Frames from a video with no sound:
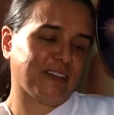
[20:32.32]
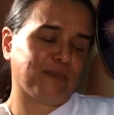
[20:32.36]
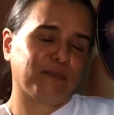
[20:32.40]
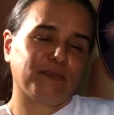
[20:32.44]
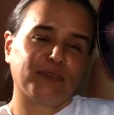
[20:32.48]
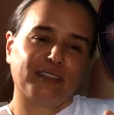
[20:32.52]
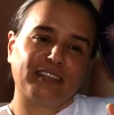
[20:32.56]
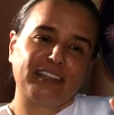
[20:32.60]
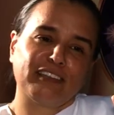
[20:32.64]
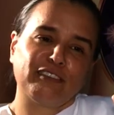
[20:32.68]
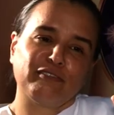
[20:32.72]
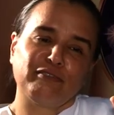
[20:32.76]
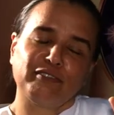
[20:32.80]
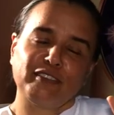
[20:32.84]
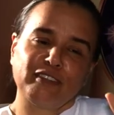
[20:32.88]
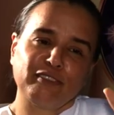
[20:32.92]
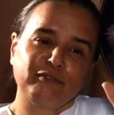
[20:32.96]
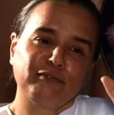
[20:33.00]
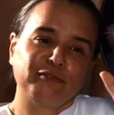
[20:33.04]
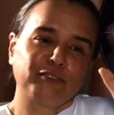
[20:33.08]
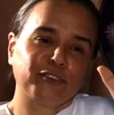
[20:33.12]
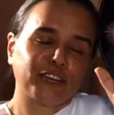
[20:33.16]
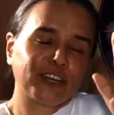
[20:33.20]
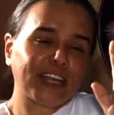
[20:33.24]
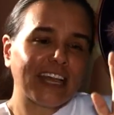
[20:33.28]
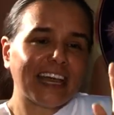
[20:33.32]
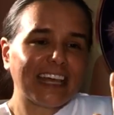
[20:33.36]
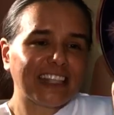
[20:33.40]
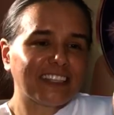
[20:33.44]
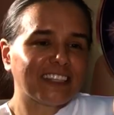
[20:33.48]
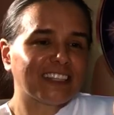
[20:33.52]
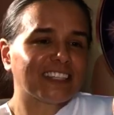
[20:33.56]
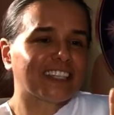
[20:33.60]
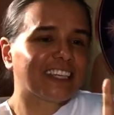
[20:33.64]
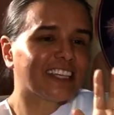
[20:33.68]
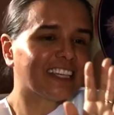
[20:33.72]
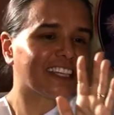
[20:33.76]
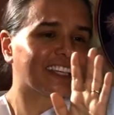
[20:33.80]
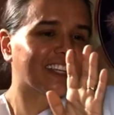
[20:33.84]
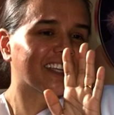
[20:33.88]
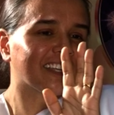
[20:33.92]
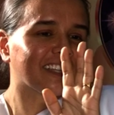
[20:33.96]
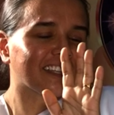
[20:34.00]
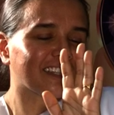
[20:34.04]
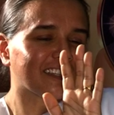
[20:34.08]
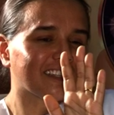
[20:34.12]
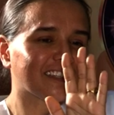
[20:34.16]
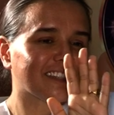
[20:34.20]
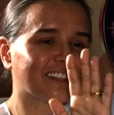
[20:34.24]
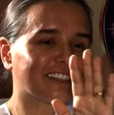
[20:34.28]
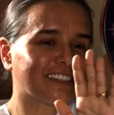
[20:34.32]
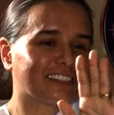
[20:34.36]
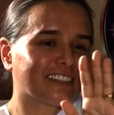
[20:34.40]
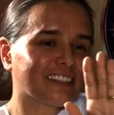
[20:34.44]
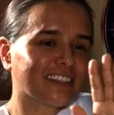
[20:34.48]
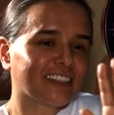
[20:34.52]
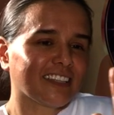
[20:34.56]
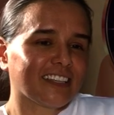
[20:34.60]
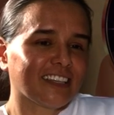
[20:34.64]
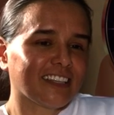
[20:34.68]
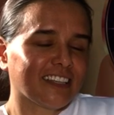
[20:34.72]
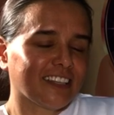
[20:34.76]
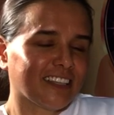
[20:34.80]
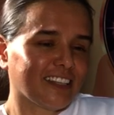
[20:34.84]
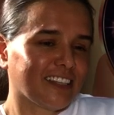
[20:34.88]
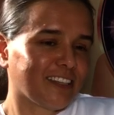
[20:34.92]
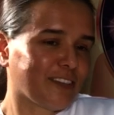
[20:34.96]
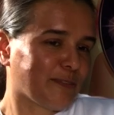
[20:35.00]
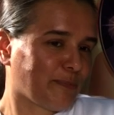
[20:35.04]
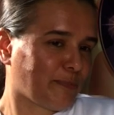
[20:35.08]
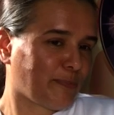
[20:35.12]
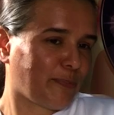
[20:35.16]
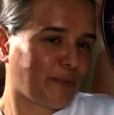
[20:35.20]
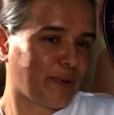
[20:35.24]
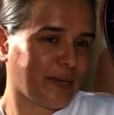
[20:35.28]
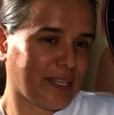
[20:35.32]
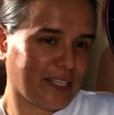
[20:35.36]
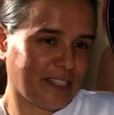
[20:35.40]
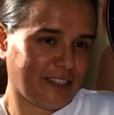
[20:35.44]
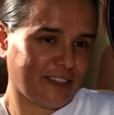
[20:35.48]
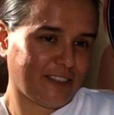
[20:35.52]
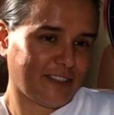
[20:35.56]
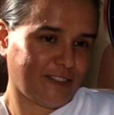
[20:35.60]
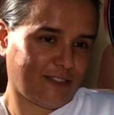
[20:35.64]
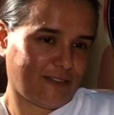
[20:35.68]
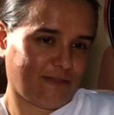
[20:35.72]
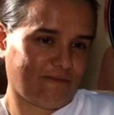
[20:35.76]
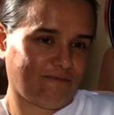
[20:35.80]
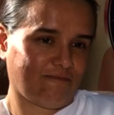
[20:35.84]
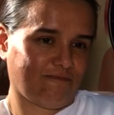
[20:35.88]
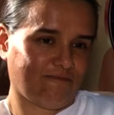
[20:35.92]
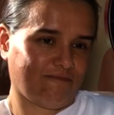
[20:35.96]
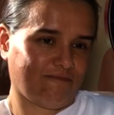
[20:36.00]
But if he forgets he is the prince,